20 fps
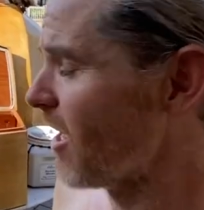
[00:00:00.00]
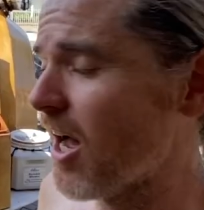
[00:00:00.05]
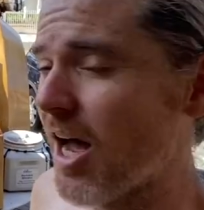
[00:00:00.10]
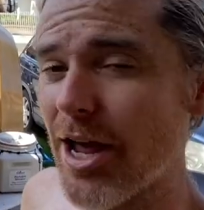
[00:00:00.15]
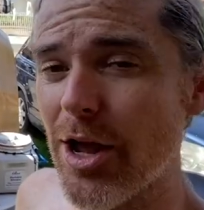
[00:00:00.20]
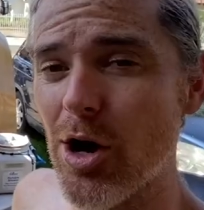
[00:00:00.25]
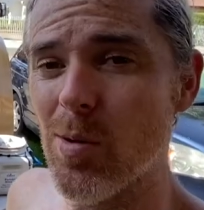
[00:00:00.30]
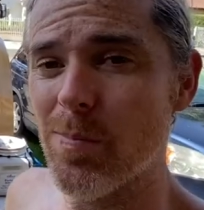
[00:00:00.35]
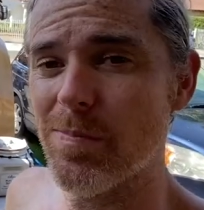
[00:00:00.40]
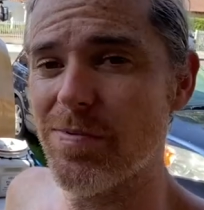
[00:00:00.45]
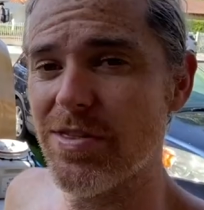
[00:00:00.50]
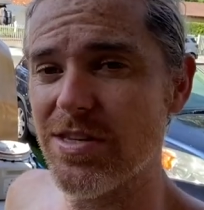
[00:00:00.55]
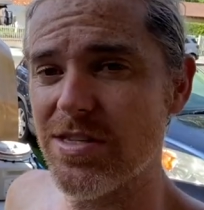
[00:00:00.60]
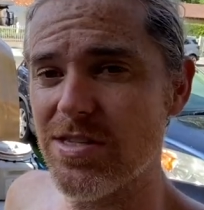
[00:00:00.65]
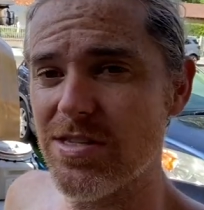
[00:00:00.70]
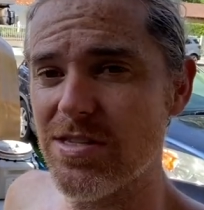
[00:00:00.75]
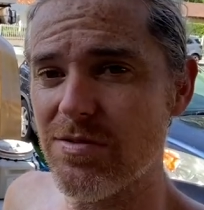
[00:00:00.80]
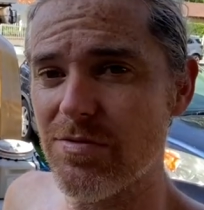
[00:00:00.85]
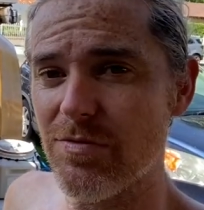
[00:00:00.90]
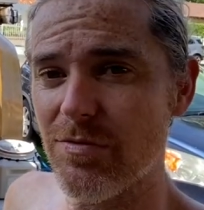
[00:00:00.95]
I hope
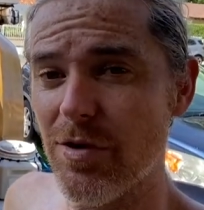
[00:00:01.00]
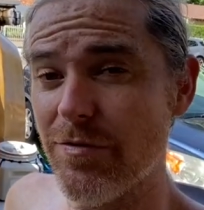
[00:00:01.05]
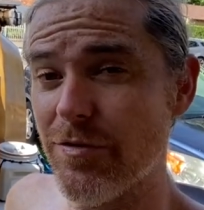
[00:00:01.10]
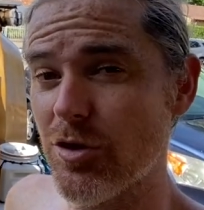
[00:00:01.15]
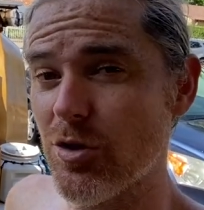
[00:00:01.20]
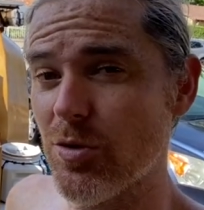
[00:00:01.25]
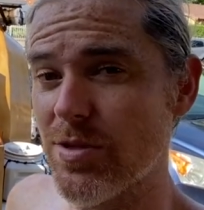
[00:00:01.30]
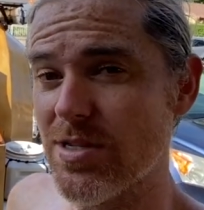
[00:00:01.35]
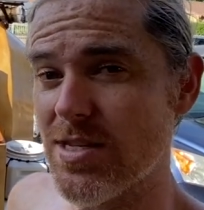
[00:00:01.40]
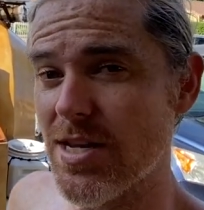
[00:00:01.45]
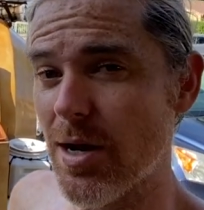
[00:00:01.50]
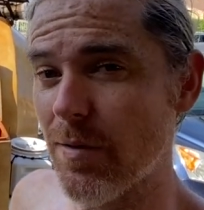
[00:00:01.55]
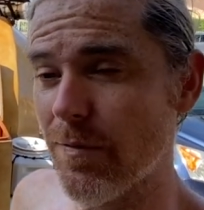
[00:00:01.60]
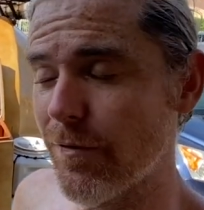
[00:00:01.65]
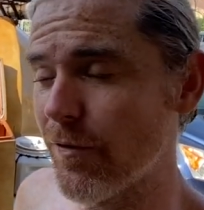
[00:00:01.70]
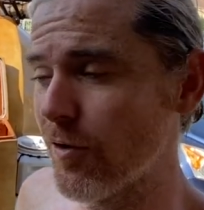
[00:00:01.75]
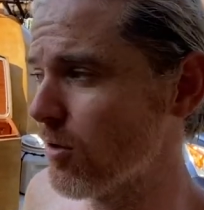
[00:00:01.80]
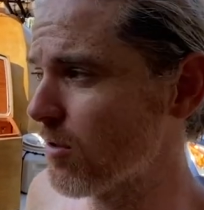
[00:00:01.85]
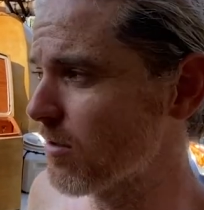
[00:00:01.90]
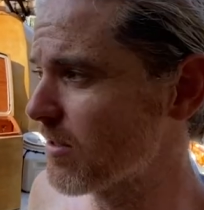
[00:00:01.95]
this review was
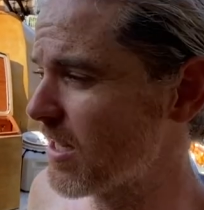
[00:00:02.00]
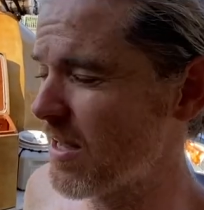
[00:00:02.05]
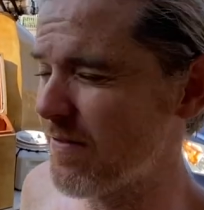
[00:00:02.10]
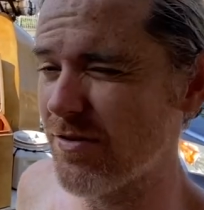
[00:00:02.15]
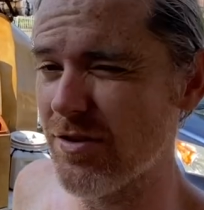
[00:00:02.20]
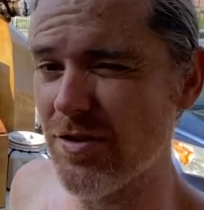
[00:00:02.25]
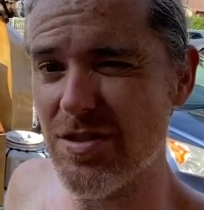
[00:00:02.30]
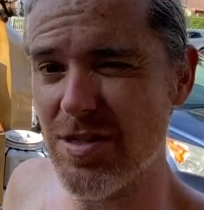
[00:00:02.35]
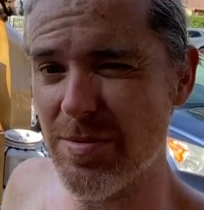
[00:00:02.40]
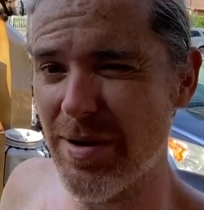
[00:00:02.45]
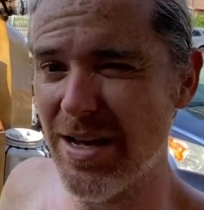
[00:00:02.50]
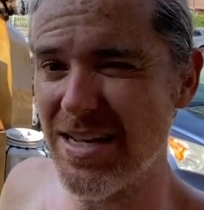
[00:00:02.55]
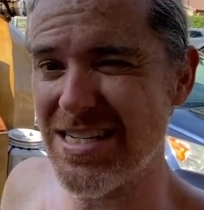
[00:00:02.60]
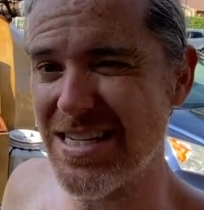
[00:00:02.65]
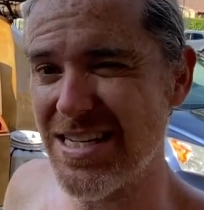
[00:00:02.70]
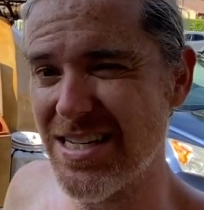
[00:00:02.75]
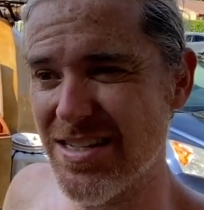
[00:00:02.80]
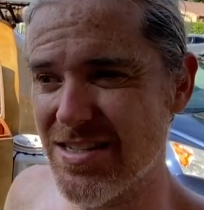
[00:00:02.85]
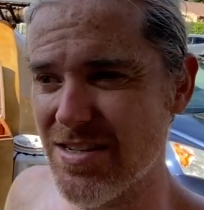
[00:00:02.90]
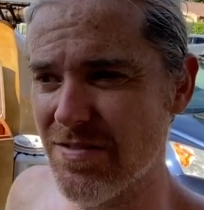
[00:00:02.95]
helpful, gave you some
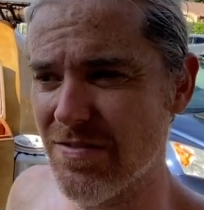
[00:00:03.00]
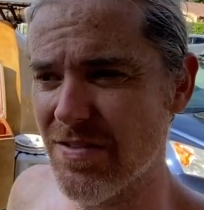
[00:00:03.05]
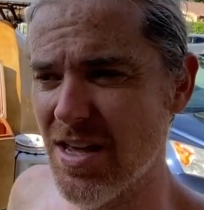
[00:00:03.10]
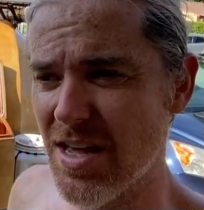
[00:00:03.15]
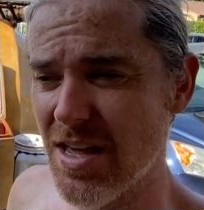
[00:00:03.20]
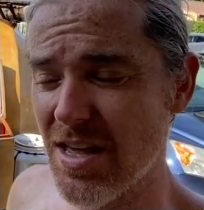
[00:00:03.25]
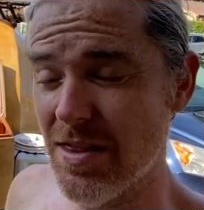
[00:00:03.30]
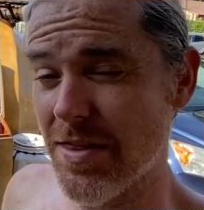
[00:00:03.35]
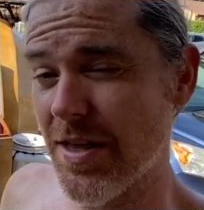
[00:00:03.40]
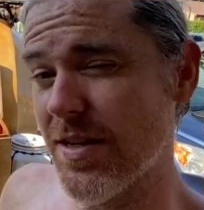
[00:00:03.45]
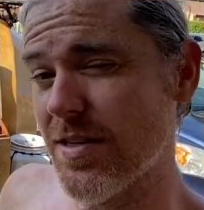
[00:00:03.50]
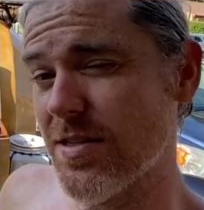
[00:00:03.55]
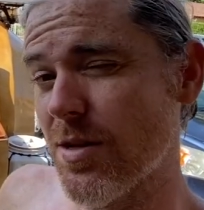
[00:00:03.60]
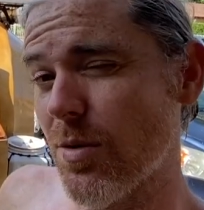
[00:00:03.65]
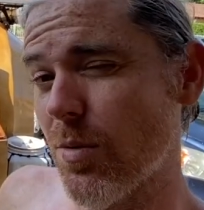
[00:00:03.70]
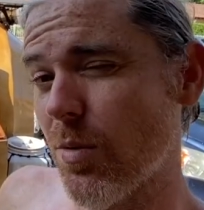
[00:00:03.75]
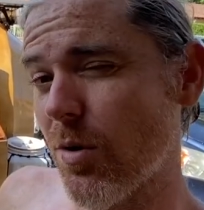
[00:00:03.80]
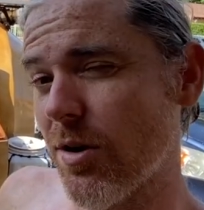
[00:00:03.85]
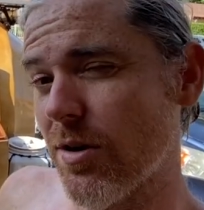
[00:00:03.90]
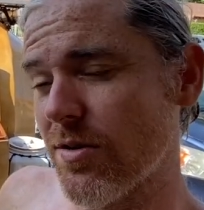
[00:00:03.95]
ideas of things
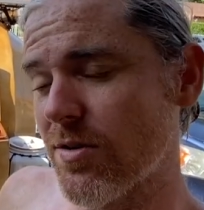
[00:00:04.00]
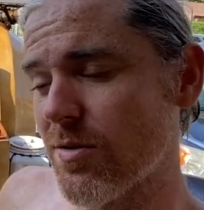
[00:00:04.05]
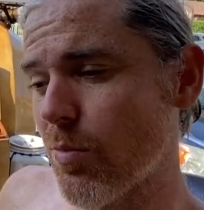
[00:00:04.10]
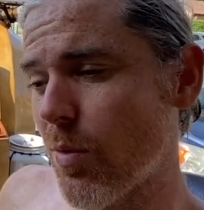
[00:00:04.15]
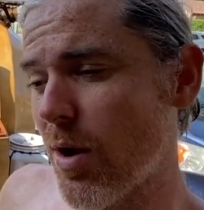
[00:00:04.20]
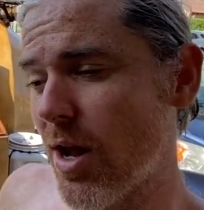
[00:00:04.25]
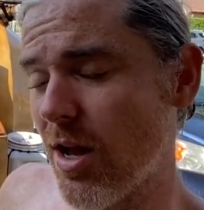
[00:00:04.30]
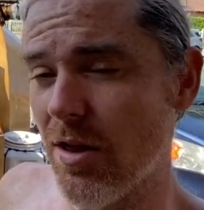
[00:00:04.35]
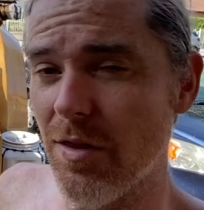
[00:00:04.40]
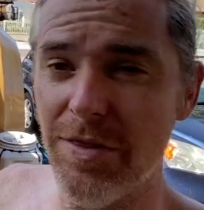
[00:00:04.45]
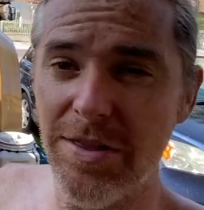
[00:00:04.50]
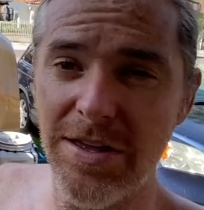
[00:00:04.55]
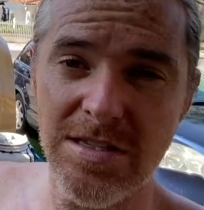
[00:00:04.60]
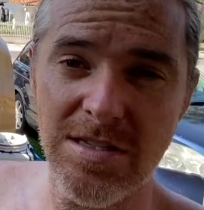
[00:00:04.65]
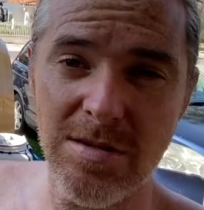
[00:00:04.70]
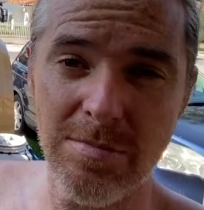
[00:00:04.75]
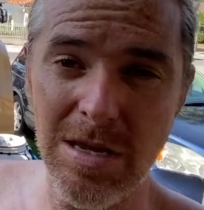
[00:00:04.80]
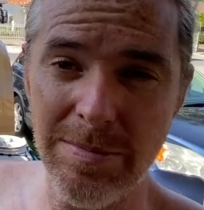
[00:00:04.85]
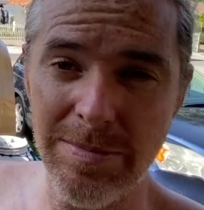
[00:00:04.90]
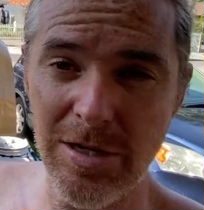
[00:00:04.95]
that worked well,
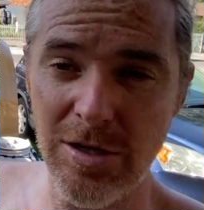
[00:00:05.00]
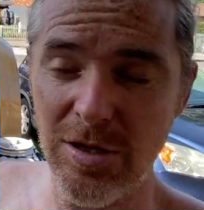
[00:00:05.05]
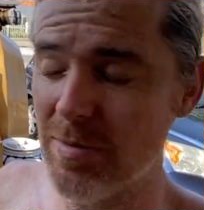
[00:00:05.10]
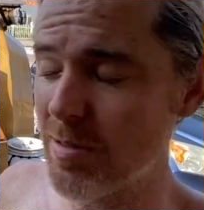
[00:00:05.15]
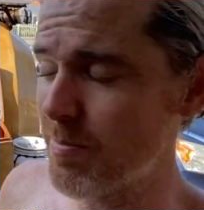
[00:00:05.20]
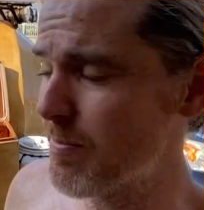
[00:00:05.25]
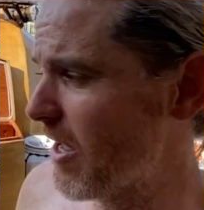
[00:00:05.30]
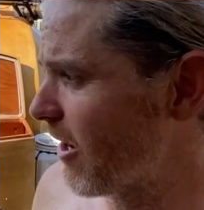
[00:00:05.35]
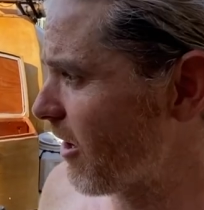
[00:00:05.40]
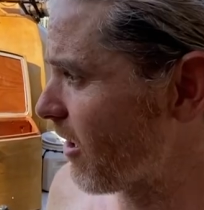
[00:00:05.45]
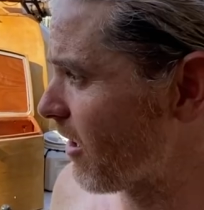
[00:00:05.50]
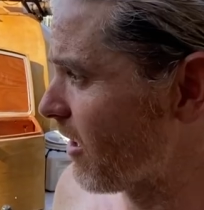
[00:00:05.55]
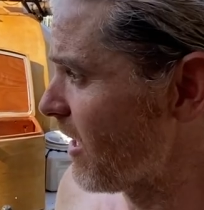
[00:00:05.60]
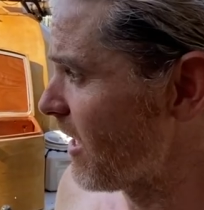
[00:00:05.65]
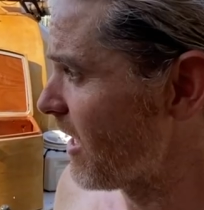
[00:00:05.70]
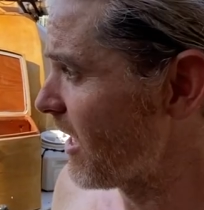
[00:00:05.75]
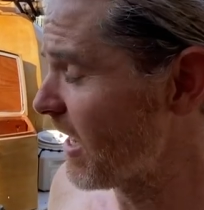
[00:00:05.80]
things that maybe could be better.